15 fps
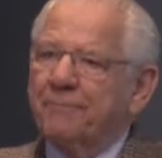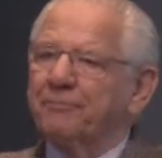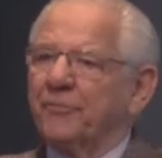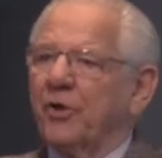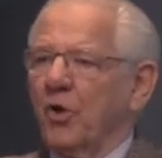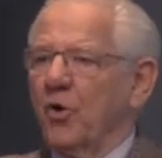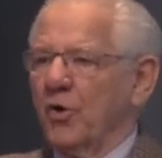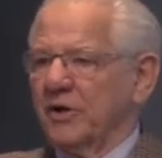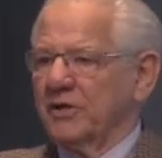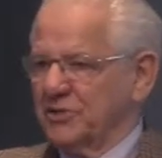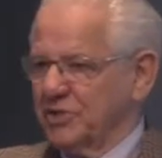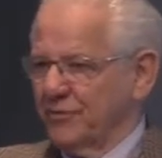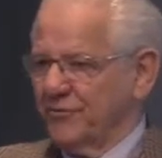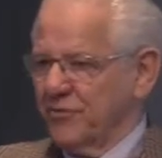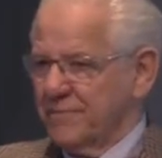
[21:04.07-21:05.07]
up the
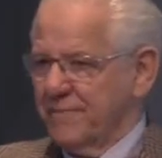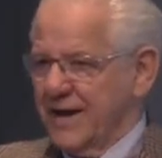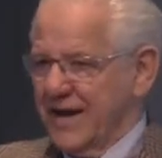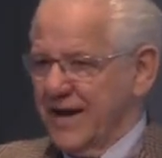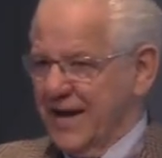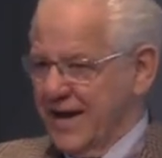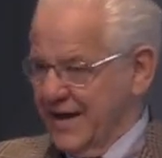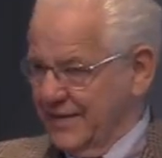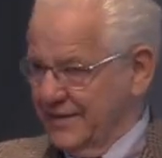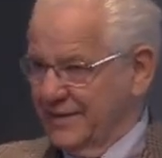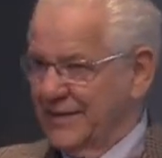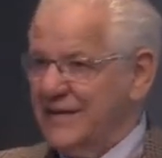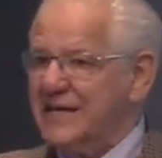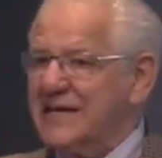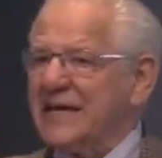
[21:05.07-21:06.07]
loins of your
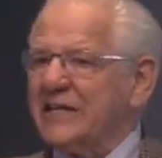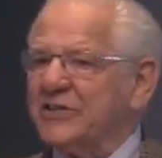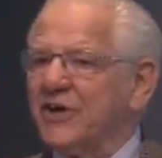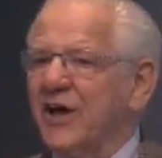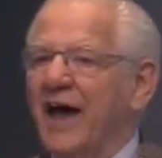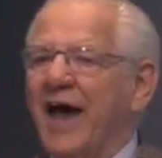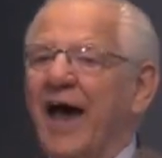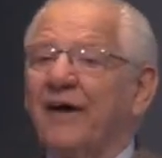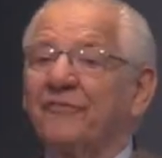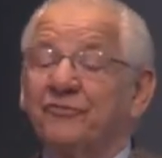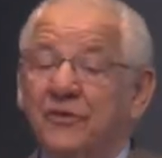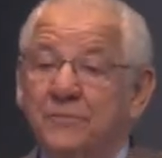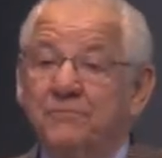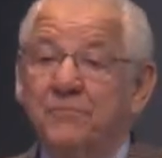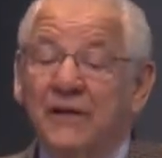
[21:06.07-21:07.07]
mind and you
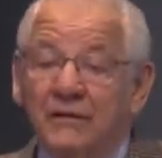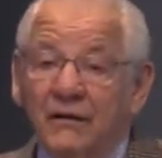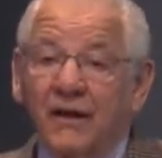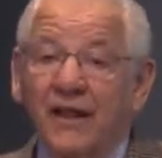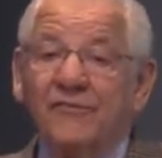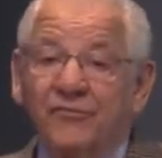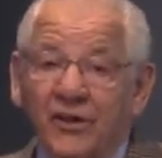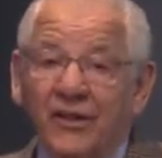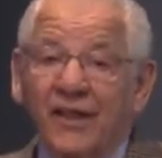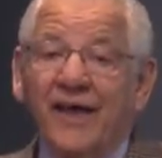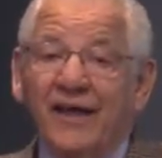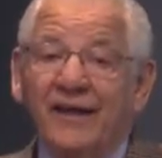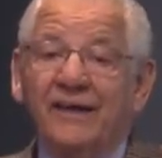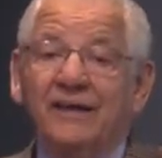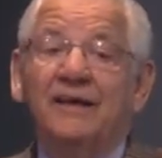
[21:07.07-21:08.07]
have to be level
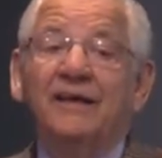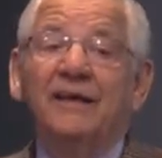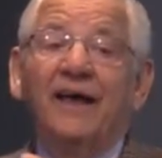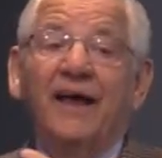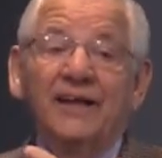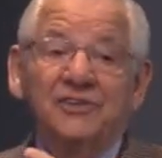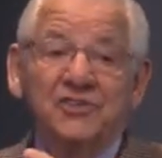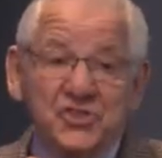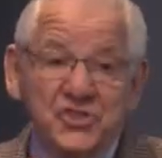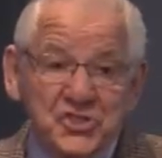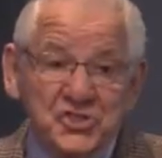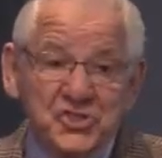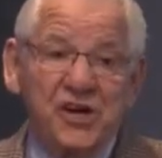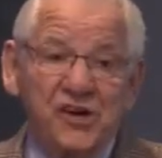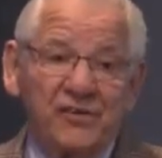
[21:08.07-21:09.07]
headed and
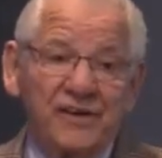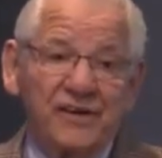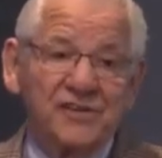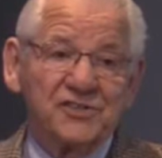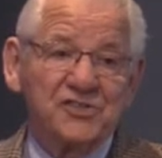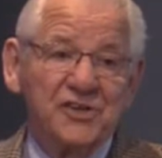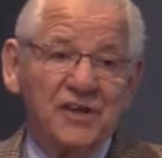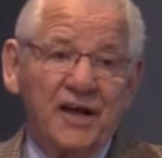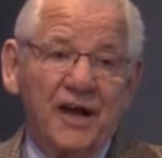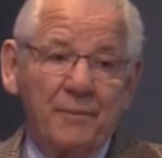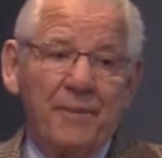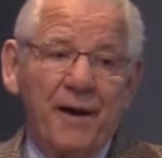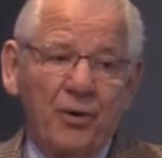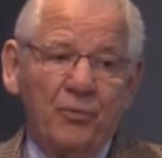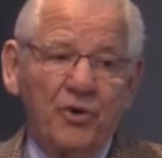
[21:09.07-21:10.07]
serious
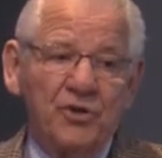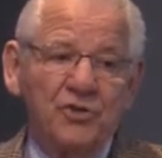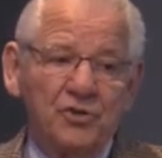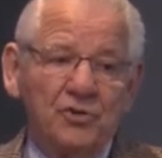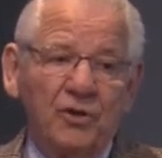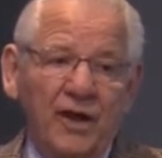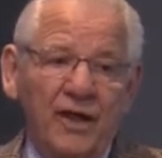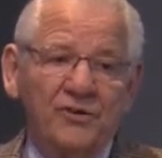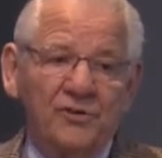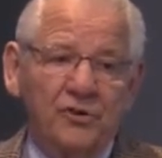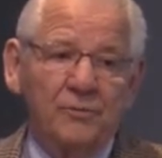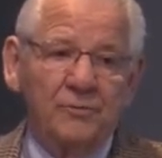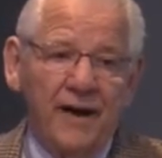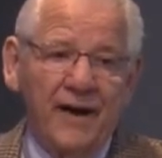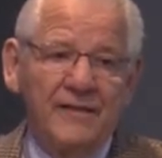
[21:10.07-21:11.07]
about what you let
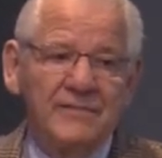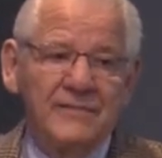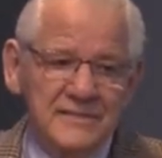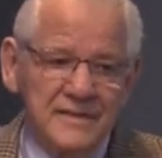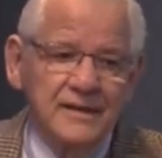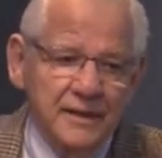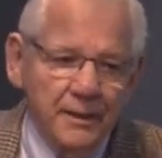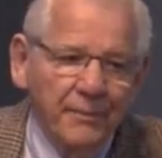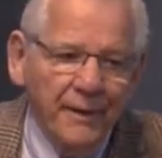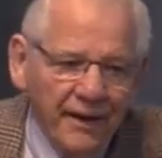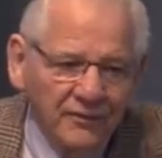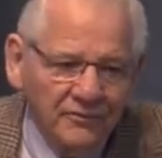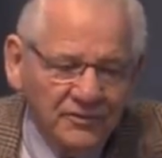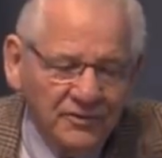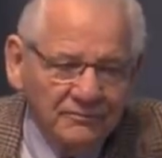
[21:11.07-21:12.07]
your mind think
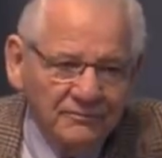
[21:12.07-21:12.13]
about.